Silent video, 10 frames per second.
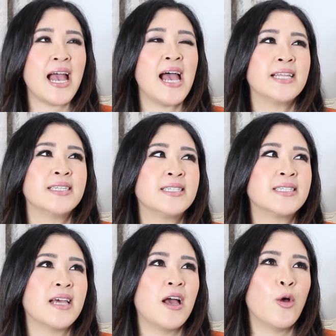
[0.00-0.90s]

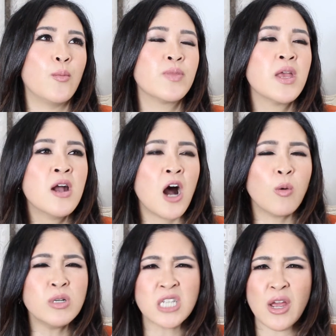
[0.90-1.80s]
And um, I
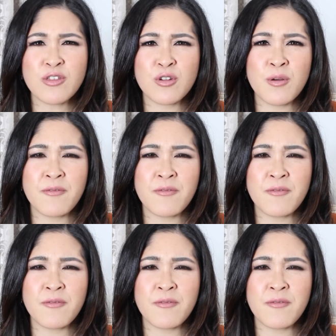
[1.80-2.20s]
was going through